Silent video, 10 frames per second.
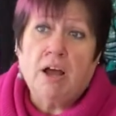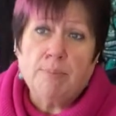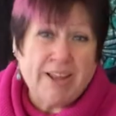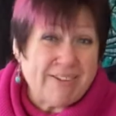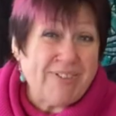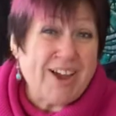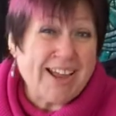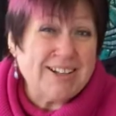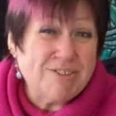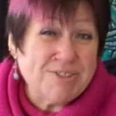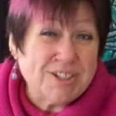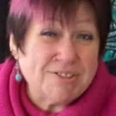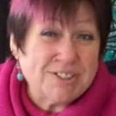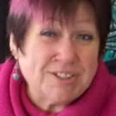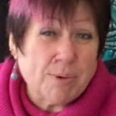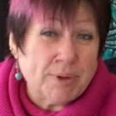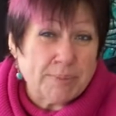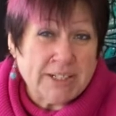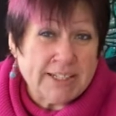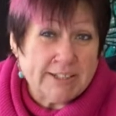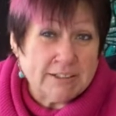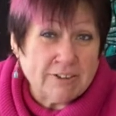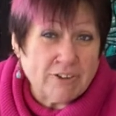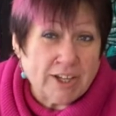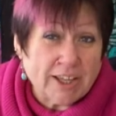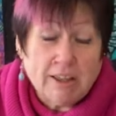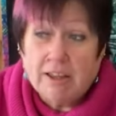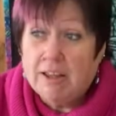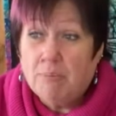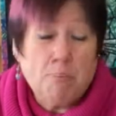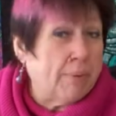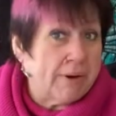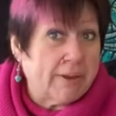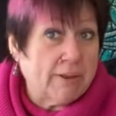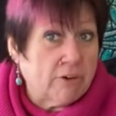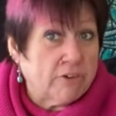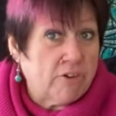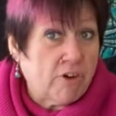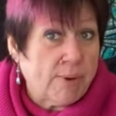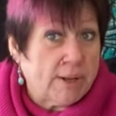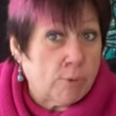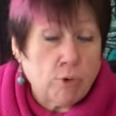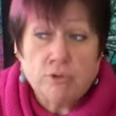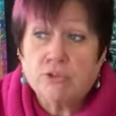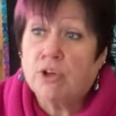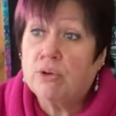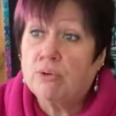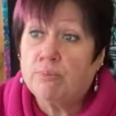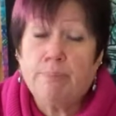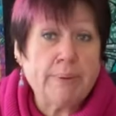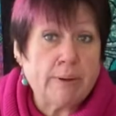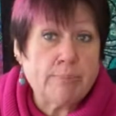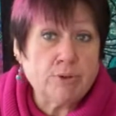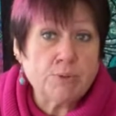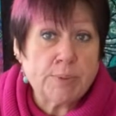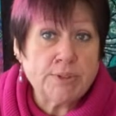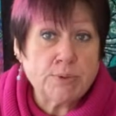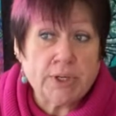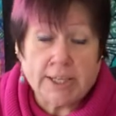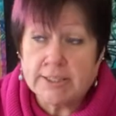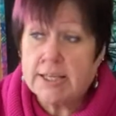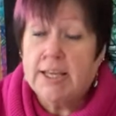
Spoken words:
If I had loads and loads of time, I'd be needle turning, but I ain't got the time anymore. So a bit of bonderweb is what it is.